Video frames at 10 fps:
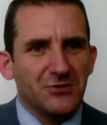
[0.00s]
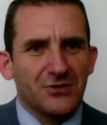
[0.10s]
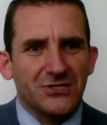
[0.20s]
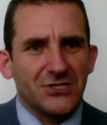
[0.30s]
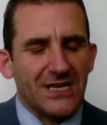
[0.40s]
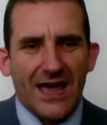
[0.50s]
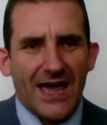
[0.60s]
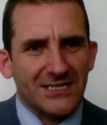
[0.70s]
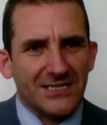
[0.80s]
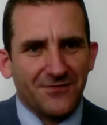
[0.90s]
You could just
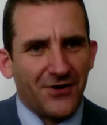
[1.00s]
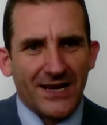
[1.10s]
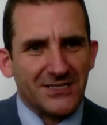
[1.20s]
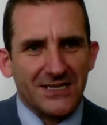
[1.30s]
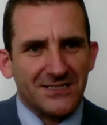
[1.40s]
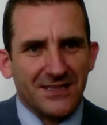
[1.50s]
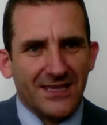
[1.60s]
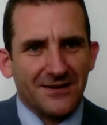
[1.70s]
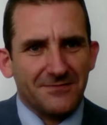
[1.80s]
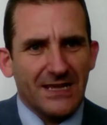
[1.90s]
ask for access to
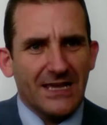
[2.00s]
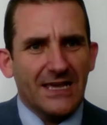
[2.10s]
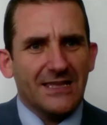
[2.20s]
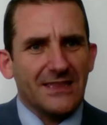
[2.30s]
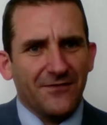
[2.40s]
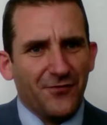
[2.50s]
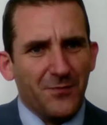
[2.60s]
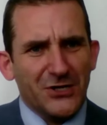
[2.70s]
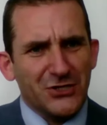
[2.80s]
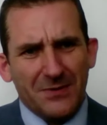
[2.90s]
that
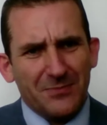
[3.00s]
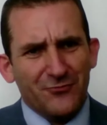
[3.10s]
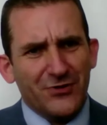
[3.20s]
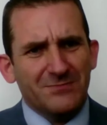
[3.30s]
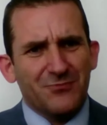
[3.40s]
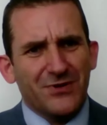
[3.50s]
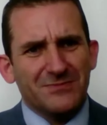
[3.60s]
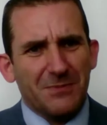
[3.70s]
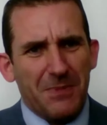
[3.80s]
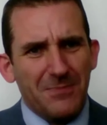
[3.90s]
information. It might have been reams and
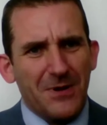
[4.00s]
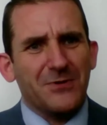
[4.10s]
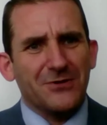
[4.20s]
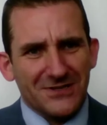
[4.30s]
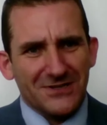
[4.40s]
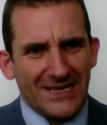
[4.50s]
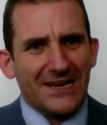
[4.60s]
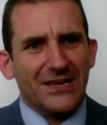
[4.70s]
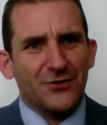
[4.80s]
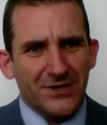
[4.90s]
reams of paper, but you could get
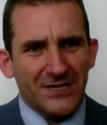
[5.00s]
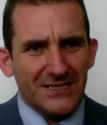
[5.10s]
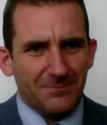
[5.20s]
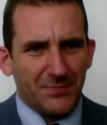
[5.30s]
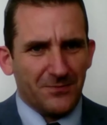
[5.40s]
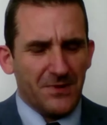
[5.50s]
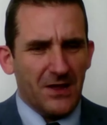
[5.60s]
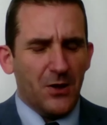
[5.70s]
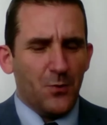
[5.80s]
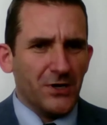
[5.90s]
it and read it. But
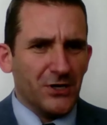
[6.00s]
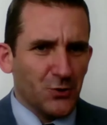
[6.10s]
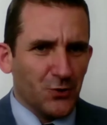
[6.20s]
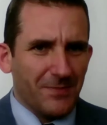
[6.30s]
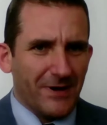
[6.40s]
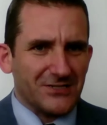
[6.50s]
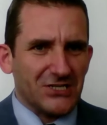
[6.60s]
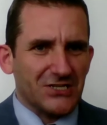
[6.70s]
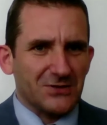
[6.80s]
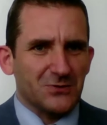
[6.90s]
when you're talking about
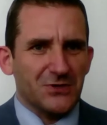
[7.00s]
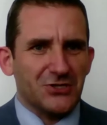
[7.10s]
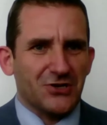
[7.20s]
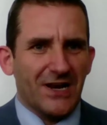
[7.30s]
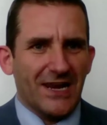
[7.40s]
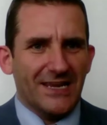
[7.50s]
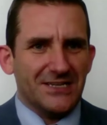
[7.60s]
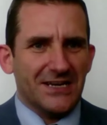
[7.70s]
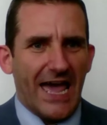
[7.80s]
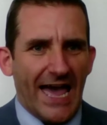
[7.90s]
systems which are
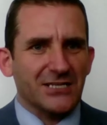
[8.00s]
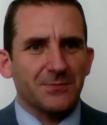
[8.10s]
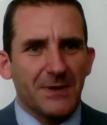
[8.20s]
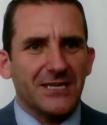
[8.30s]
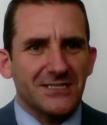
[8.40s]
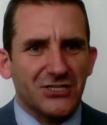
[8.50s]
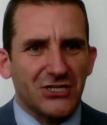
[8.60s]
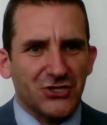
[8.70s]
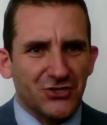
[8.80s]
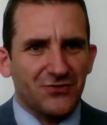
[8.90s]
collating and making
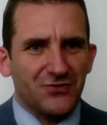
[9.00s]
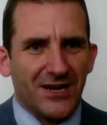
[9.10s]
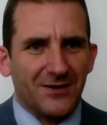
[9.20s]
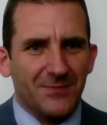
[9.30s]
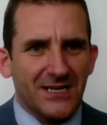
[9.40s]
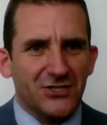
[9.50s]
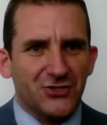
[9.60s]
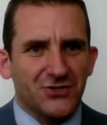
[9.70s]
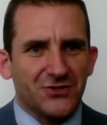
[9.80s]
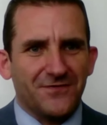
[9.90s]
decisions and
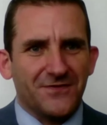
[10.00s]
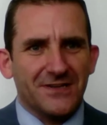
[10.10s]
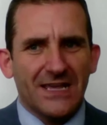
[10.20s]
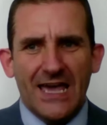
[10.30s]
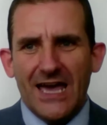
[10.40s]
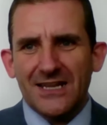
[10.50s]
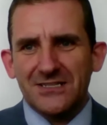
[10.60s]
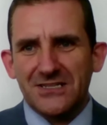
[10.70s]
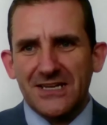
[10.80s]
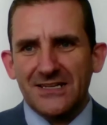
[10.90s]
recommendations of it,
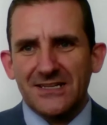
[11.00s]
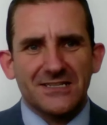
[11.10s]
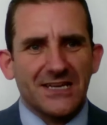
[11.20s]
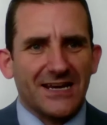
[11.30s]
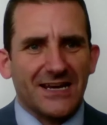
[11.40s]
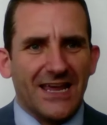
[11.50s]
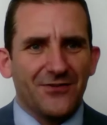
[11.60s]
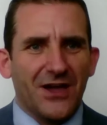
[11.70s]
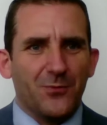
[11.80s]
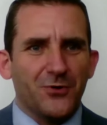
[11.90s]
understanding exactly how
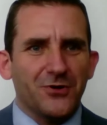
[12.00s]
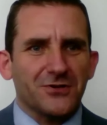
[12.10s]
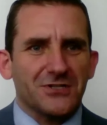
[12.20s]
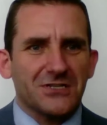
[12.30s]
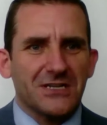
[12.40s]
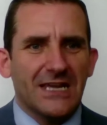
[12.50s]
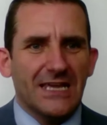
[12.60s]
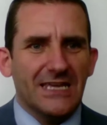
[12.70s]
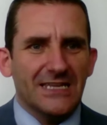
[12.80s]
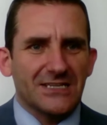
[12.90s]
that works
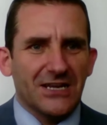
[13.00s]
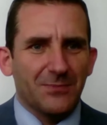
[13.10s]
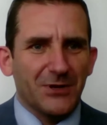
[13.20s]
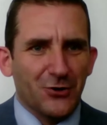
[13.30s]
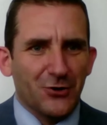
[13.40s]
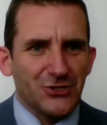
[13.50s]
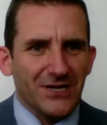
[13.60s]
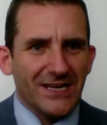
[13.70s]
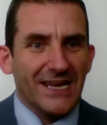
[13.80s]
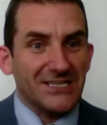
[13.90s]
is going to be
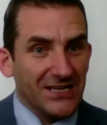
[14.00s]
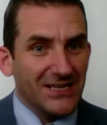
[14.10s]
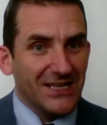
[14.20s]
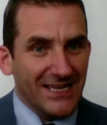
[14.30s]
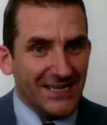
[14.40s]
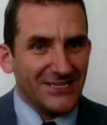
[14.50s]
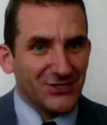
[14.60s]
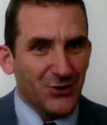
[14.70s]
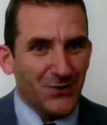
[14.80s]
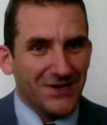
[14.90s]
crucial in us
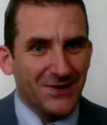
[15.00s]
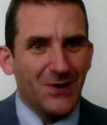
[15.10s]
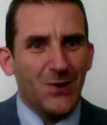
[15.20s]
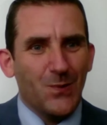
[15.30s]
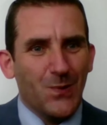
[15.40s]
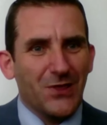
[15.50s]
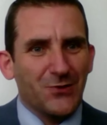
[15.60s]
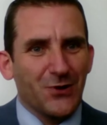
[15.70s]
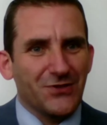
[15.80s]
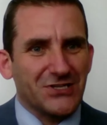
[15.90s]
knowing whether
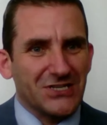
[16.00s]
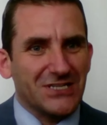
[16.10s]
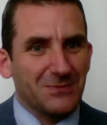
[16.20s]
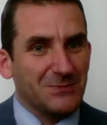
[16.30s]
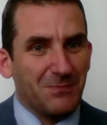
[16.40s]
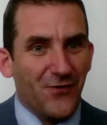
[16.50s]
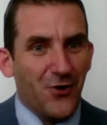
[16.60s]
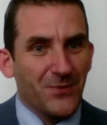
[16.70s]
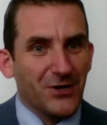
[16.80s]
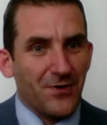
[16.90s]
or not the system is
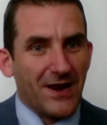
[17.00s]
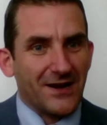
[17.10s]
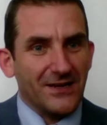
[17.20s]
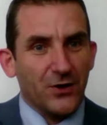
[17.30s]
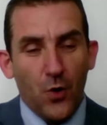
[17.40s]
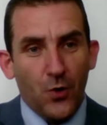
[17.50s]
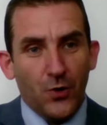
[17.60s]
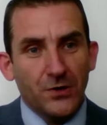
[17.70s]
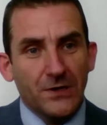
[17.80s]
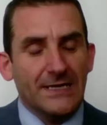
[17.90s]
performing correctly
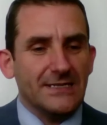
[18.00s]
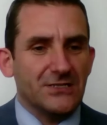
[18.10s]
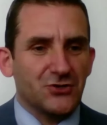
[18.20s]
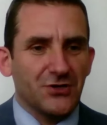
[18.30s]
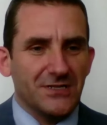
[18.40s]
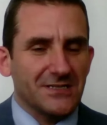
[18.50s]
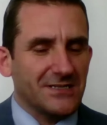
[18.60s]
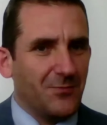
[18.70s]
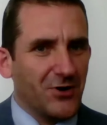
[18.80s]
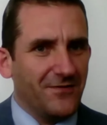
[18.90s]
or is treating
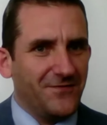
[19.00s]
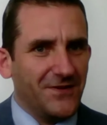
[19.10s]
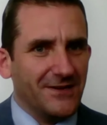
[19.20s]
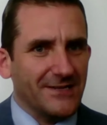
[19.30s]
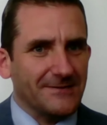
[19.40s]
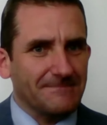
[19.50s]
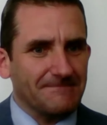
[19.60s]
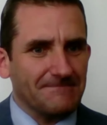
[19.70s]
someone unfairly.